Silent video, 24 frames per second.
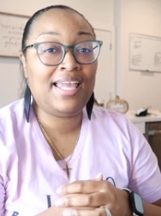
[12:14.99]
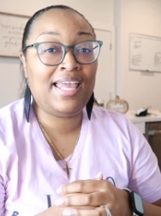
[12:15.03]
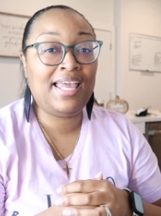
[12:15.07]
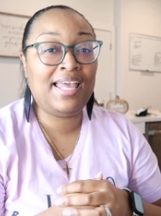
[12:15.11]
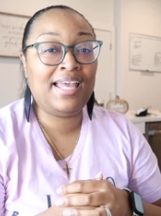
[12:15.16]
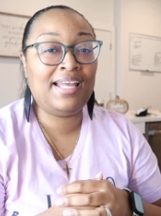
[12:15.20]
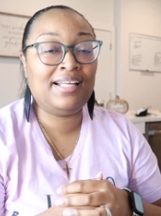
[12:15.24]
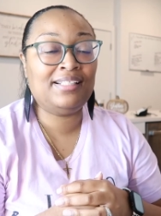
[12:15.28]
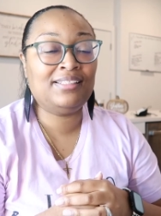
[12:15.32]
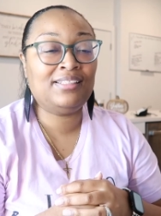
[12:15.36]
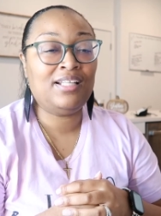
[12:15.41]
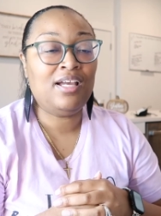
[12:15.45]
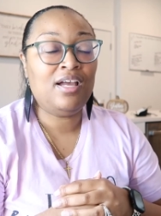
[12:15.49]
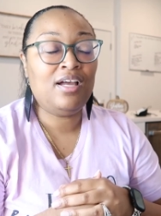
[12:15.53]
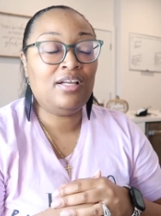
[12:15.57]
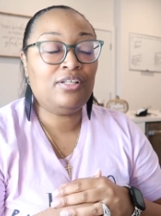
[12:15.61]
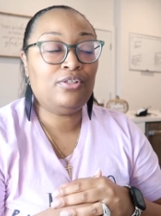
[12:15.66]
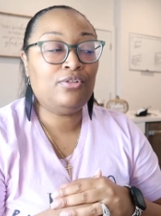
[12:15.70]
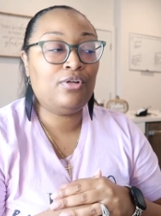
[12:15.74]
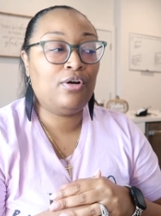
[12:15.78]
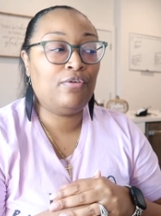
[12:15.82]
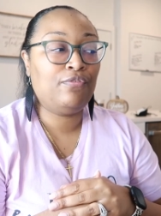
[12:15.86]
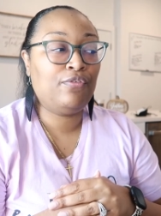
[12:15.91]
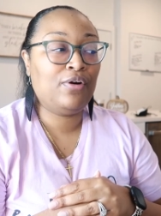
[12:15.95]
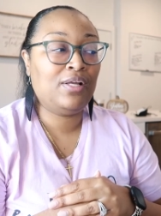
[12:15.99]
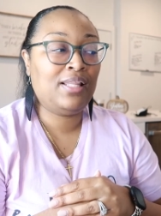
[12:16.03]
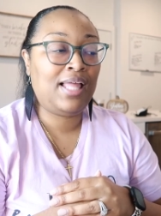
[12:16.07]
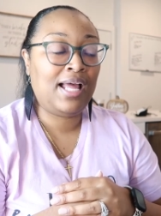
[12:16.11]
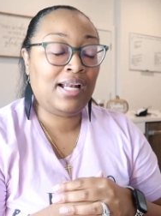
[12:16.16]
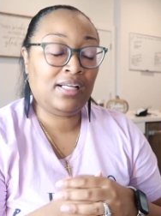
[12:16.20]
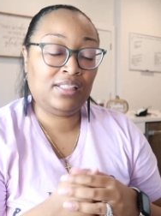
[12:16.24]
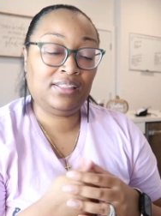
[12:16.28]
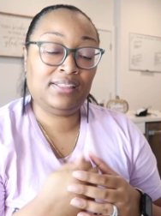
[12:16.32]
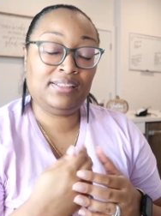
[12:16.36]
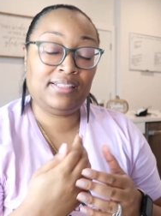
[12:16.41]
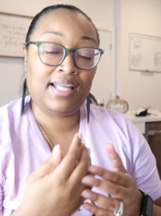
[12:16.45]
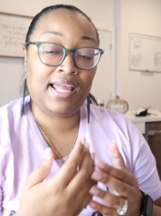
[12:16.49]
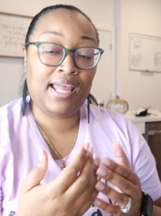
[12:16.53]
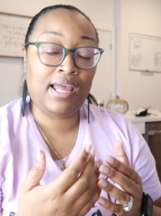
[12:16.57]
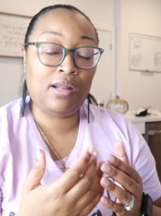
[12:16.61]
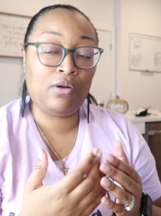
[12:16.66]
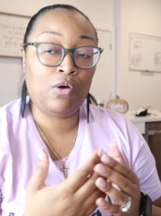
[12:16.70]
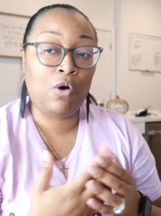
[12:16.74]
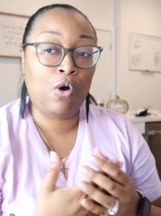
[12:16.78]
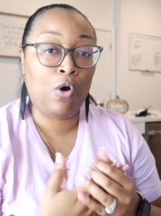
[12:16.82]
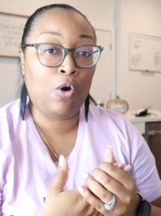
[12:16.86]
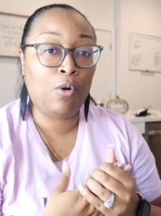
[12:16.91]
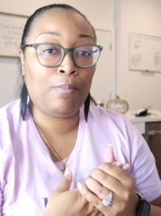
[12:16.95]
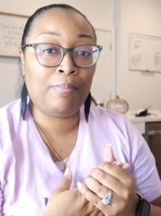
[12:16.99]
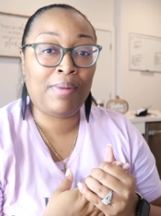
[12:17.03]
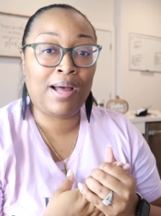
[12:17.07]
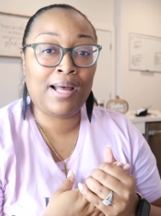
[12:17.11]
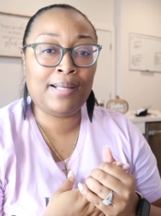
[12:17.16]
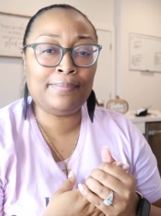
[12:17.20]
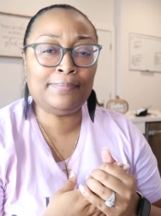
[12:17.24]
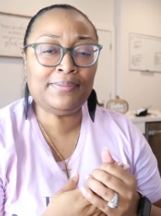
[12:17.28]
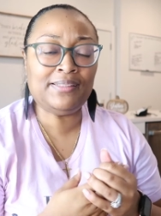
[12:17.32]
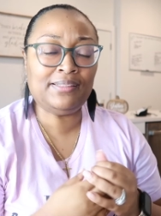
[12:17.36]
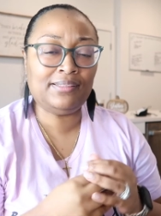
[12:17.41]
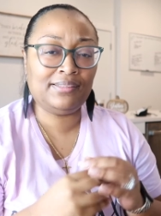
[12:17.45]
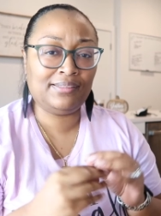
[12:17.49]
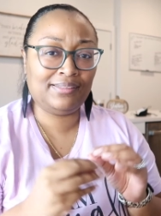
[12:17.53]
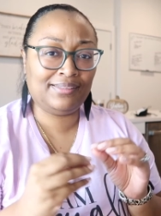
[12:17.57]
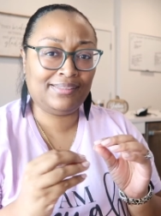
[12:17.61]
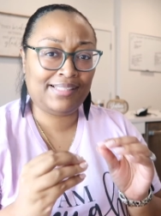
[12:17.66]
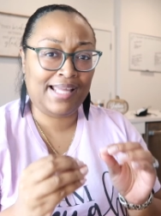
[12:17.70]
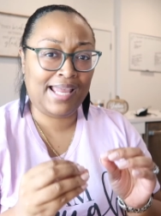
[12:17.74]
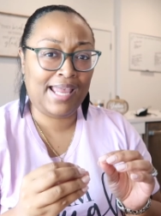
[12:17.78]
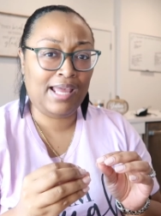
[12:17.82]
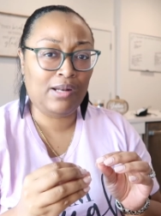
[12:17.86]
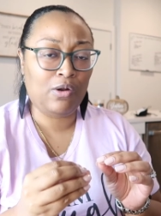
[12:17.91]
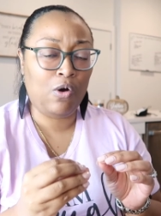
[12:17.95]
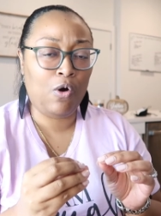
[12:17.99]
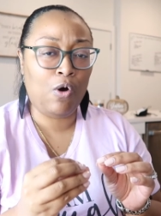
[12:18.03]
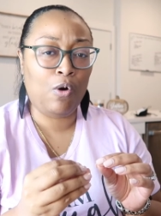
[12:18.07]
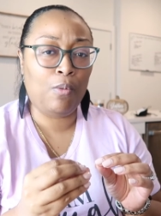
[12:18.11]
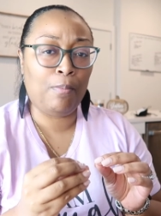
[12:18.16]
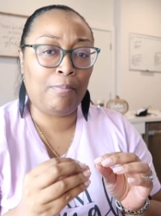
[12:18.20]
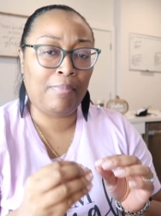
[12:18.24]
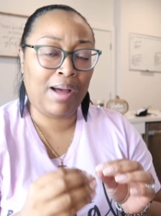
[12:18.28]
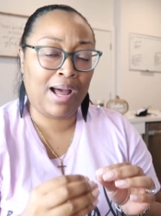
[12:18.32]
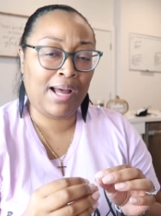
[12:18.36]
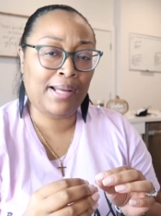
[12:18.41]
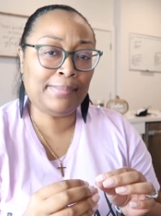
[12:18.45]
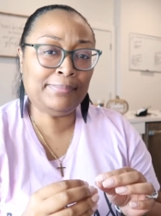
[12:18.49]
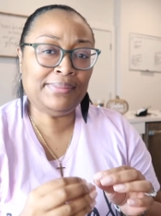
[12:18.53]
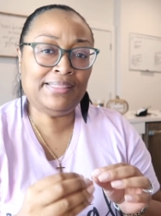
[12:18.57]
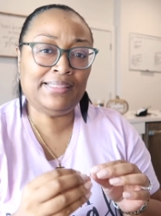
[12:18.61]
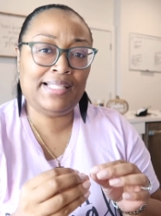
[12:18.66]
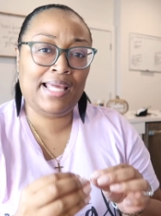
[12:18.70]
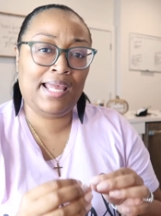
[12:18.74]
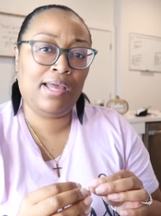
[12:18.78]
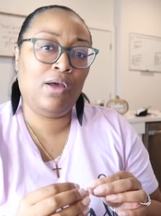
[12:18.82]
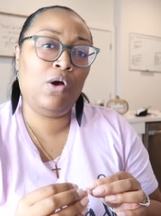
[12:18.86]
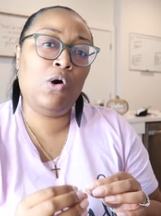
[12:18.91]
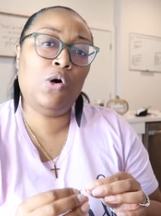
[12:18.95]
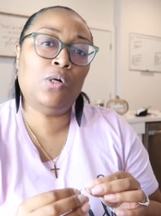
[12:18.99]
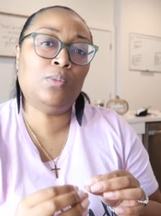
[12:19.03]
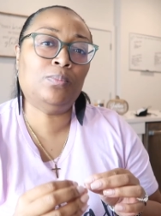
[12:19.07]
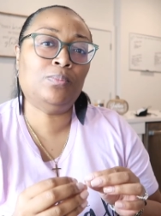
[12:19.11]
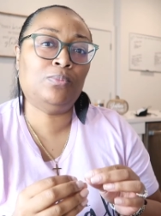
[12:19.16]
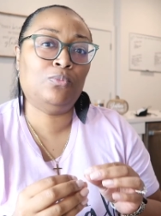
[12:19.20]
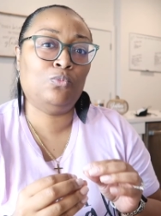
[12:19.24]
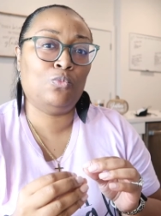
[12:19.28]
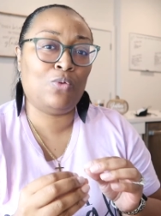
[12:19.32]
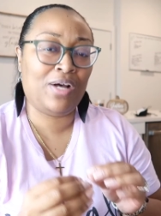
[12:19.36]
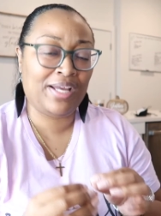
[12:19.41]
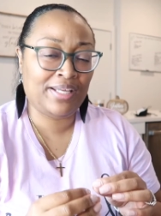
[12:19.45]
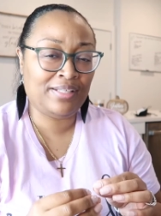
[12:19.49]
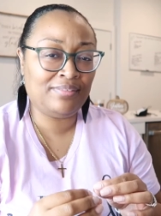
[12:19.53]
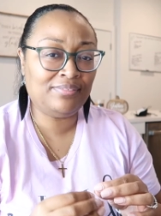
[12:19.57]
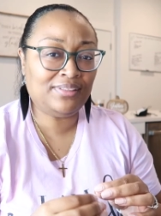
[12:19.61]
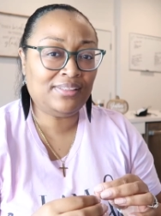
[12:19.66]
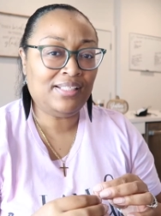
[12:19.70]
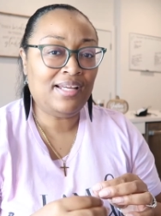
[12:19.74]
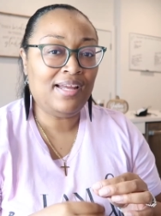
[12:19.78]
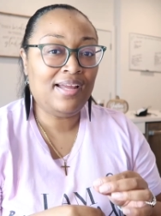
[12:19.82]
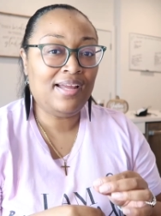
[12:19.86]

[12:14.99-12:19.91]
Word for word: And, you know, for a lot of stay at home moms, stay at home moms, stay at home wives,